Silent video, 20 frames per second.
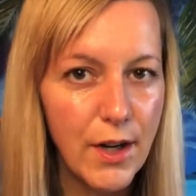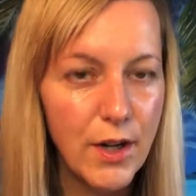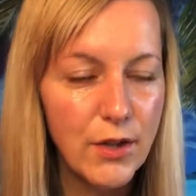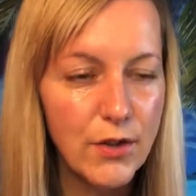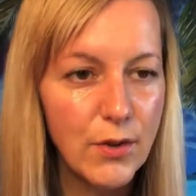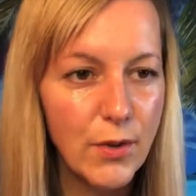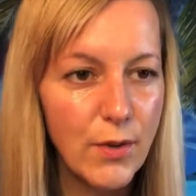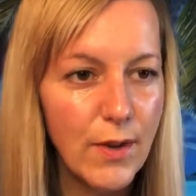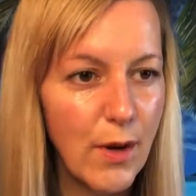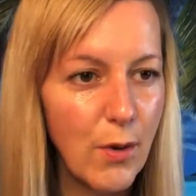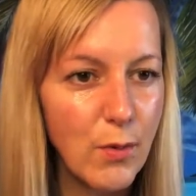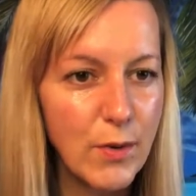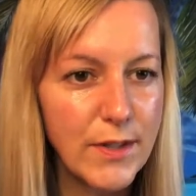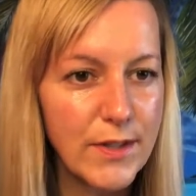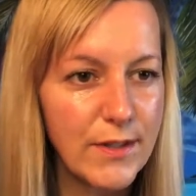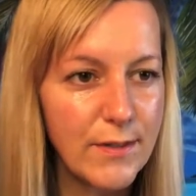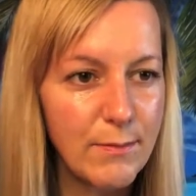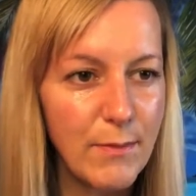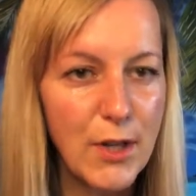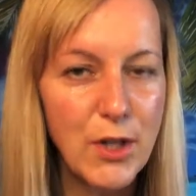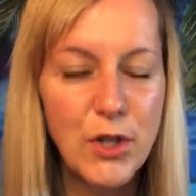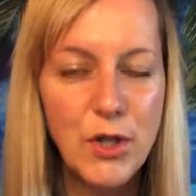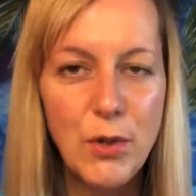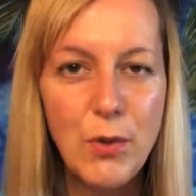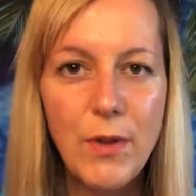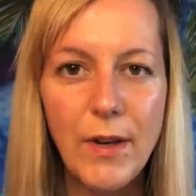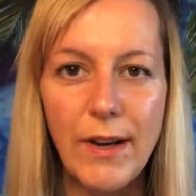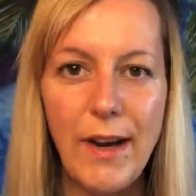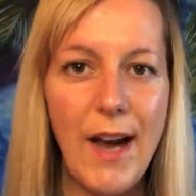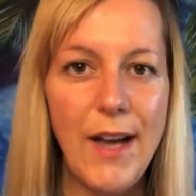So there wasn't much
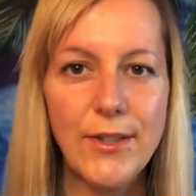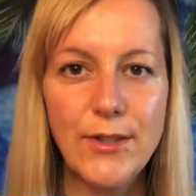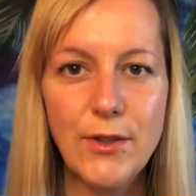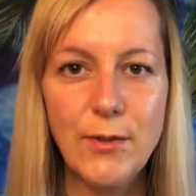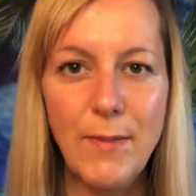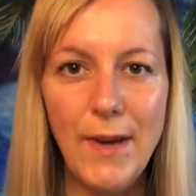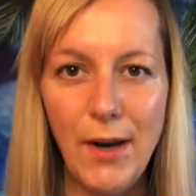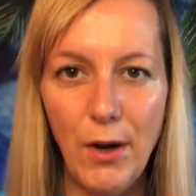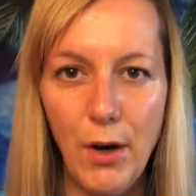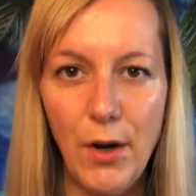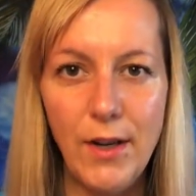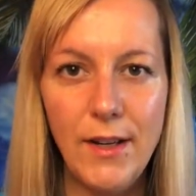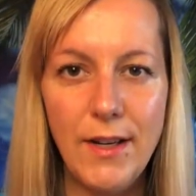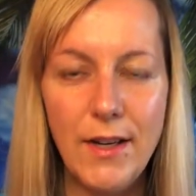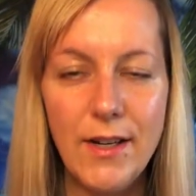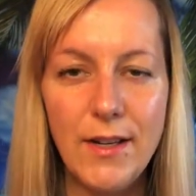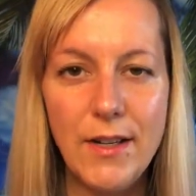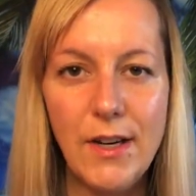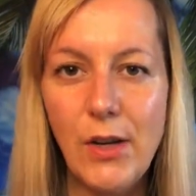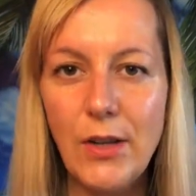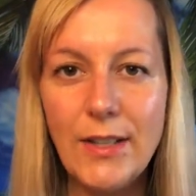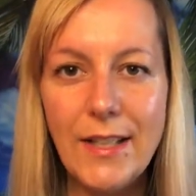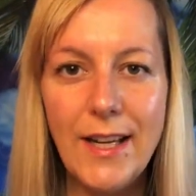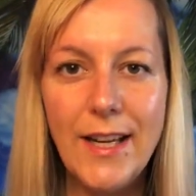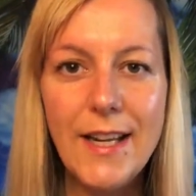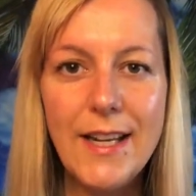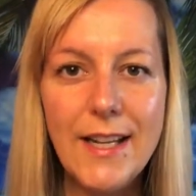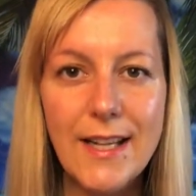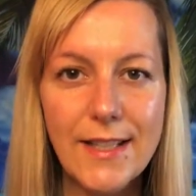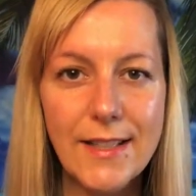to the costume at all, and it looked
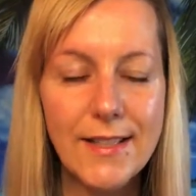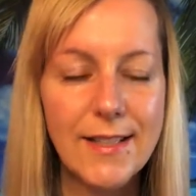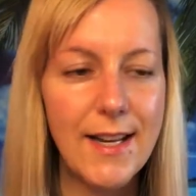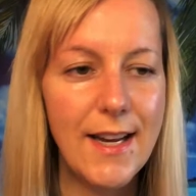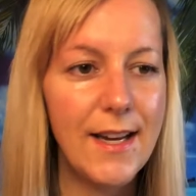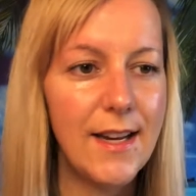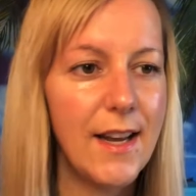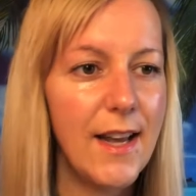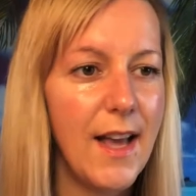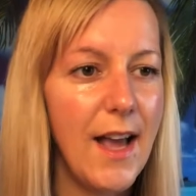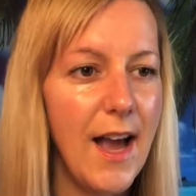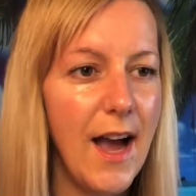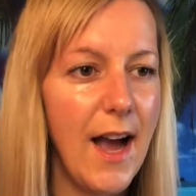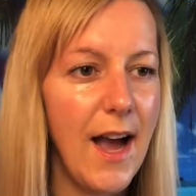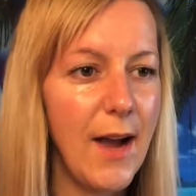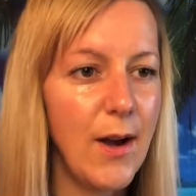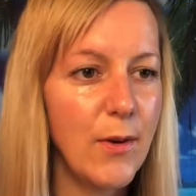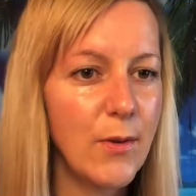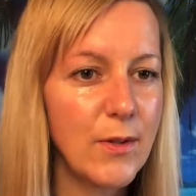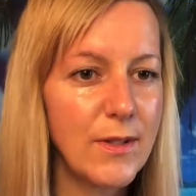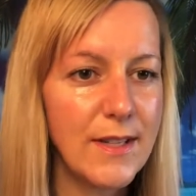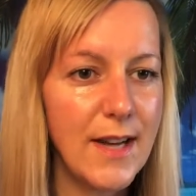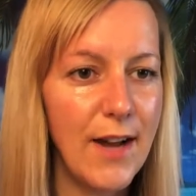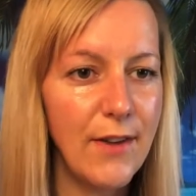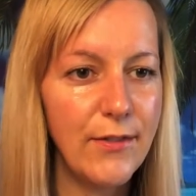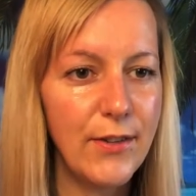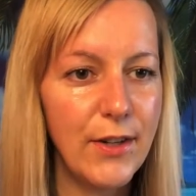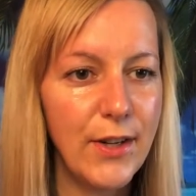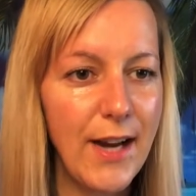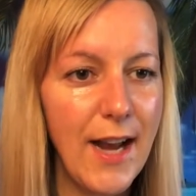hideous. And I was
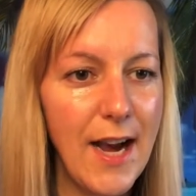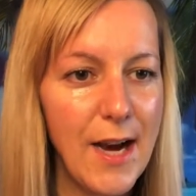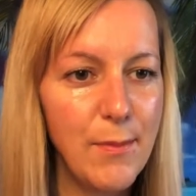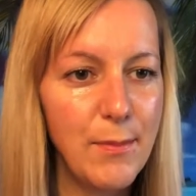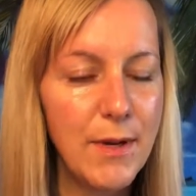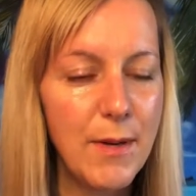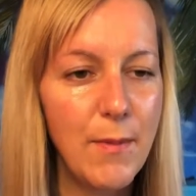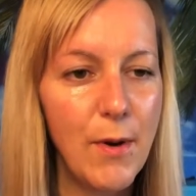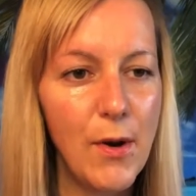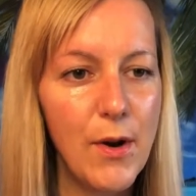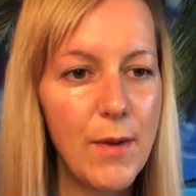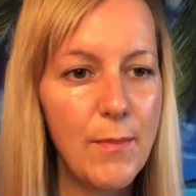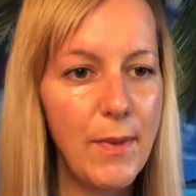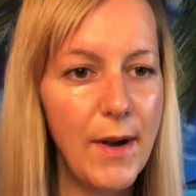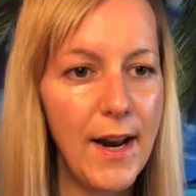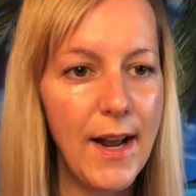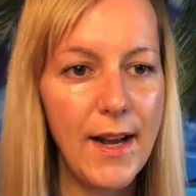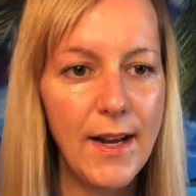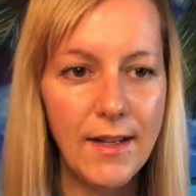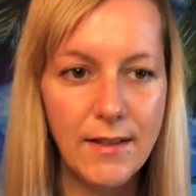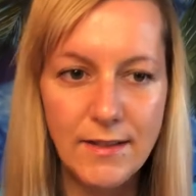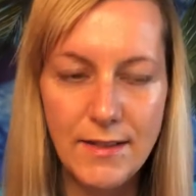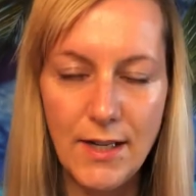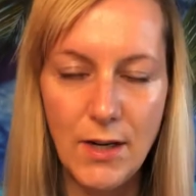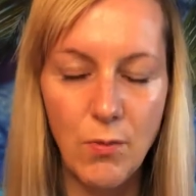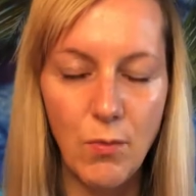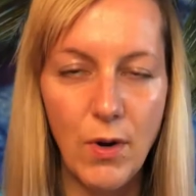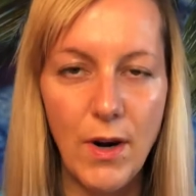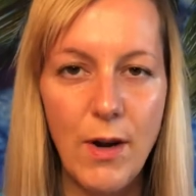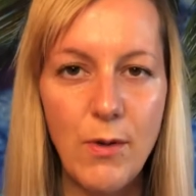not very happy about it, but I
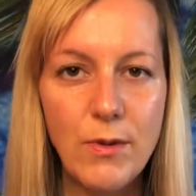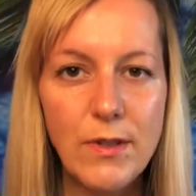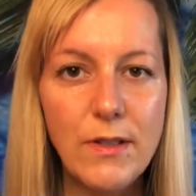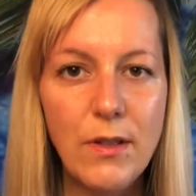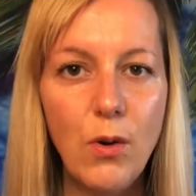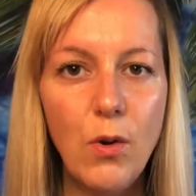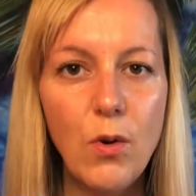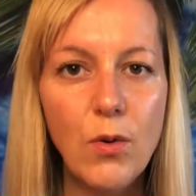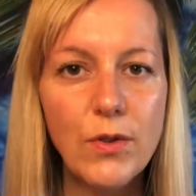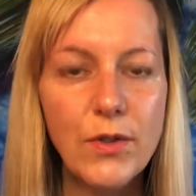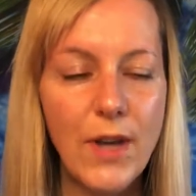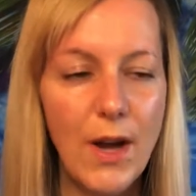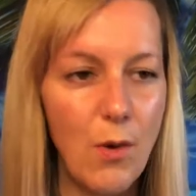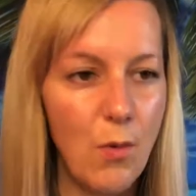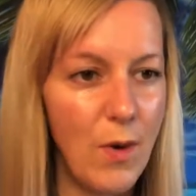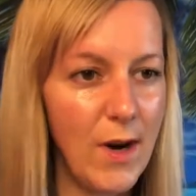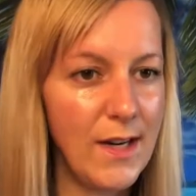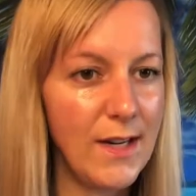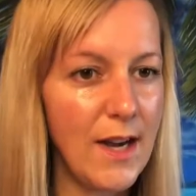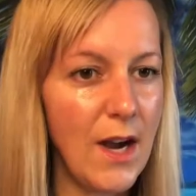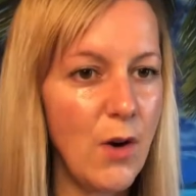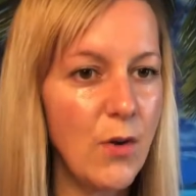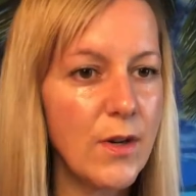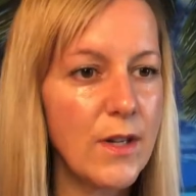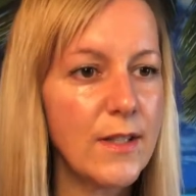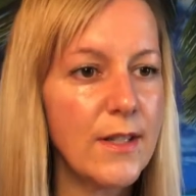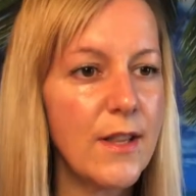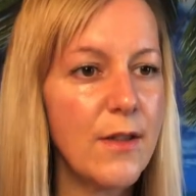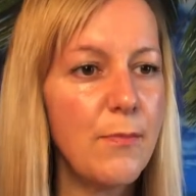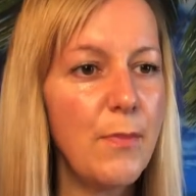did what I was told. So I went out
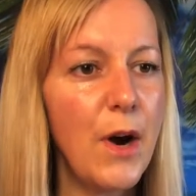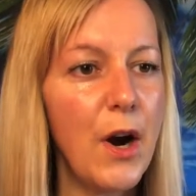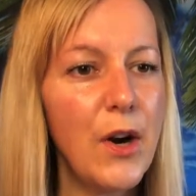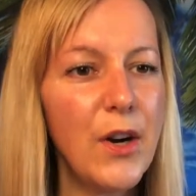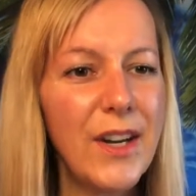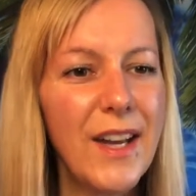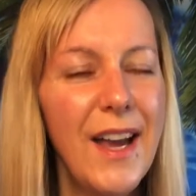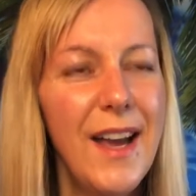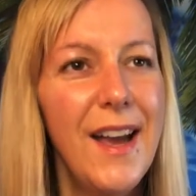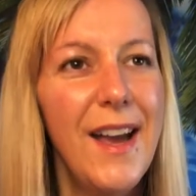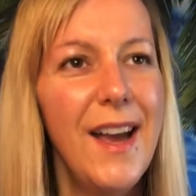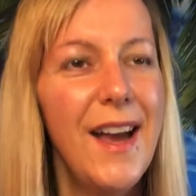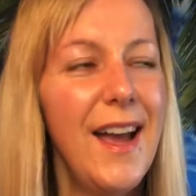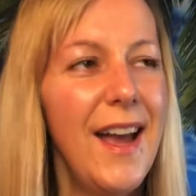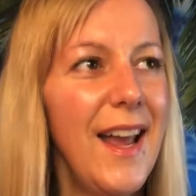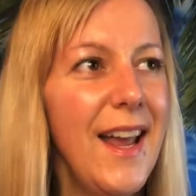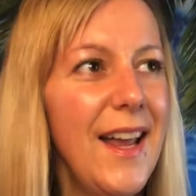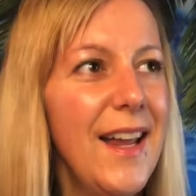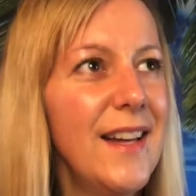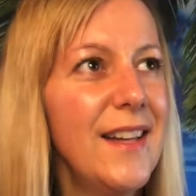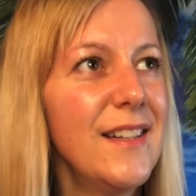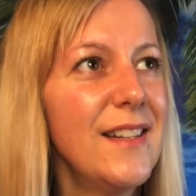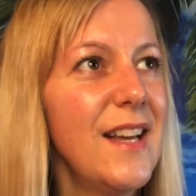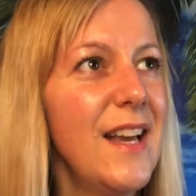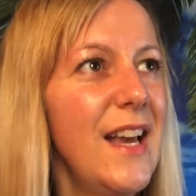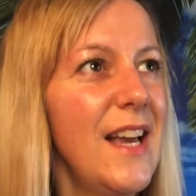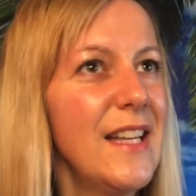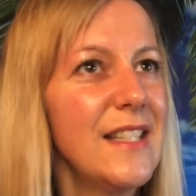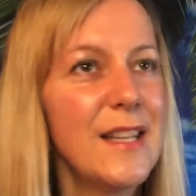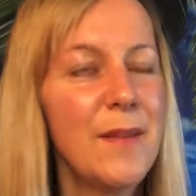into the park, and
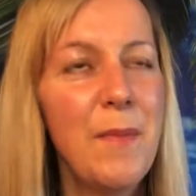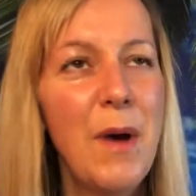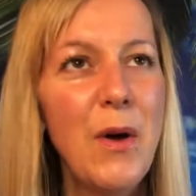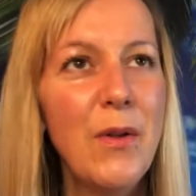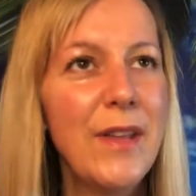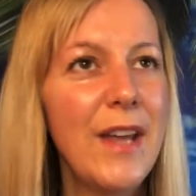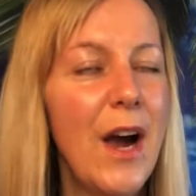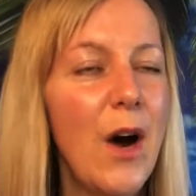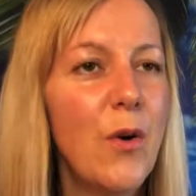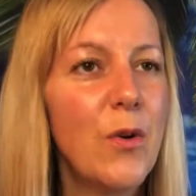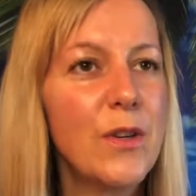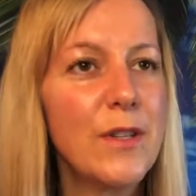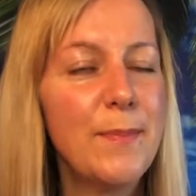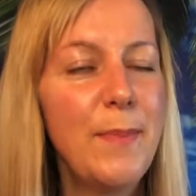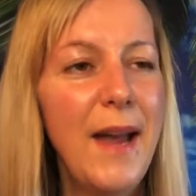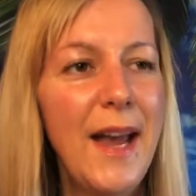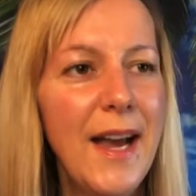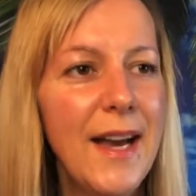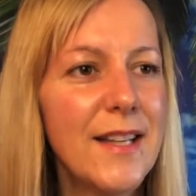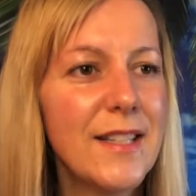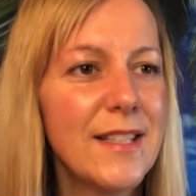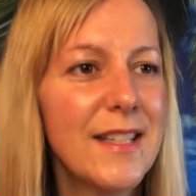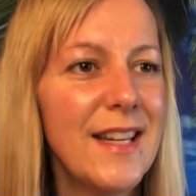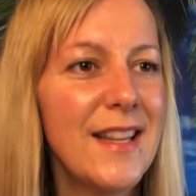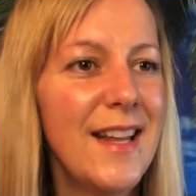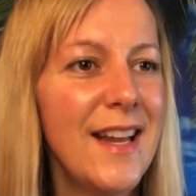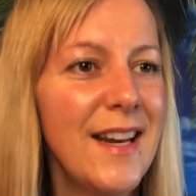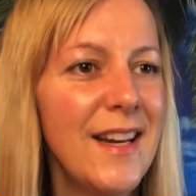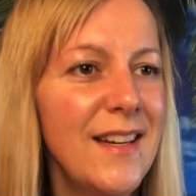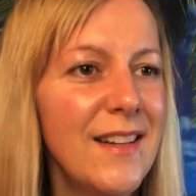somehow the hours passed, and
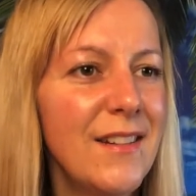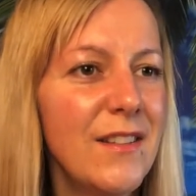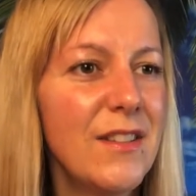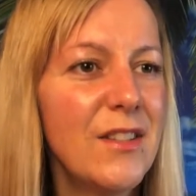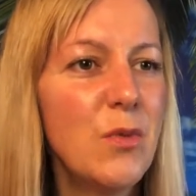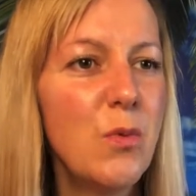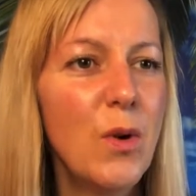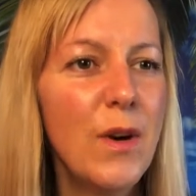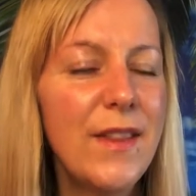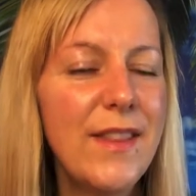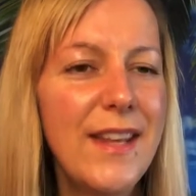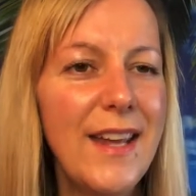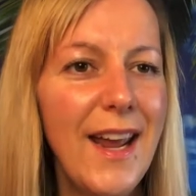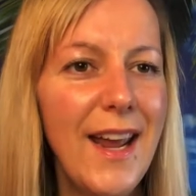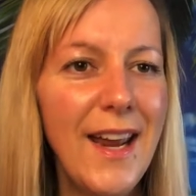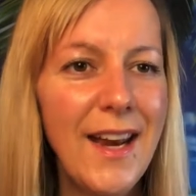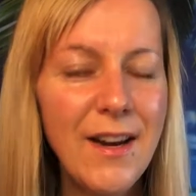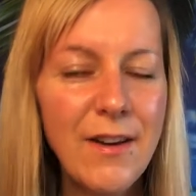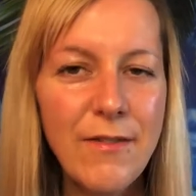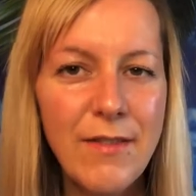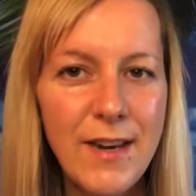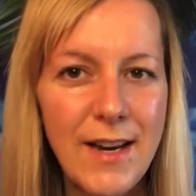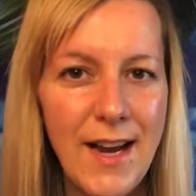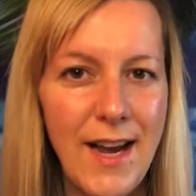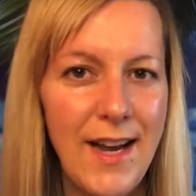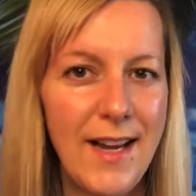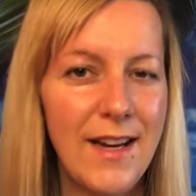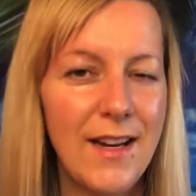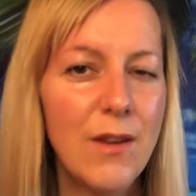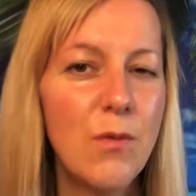then toward the end of the
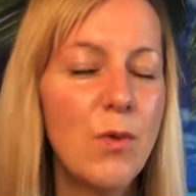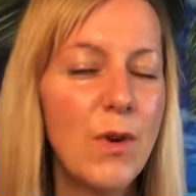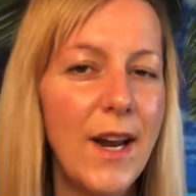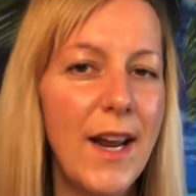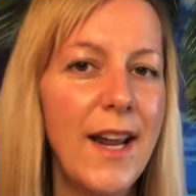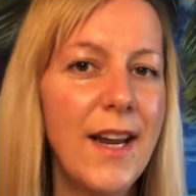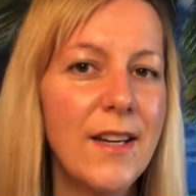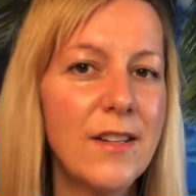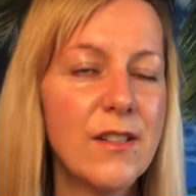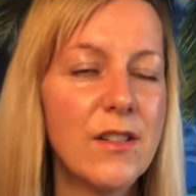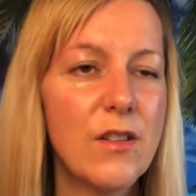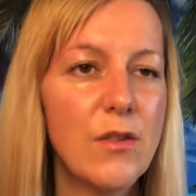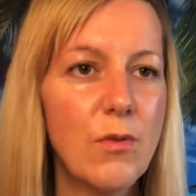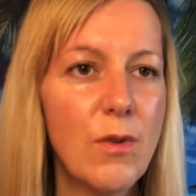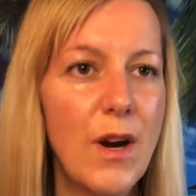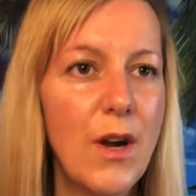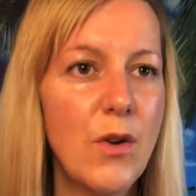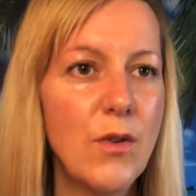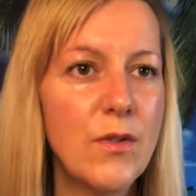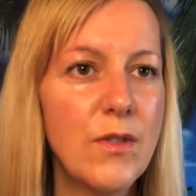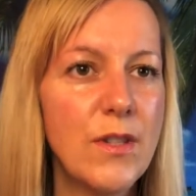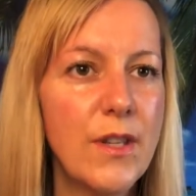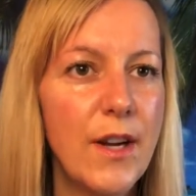night, and it would end around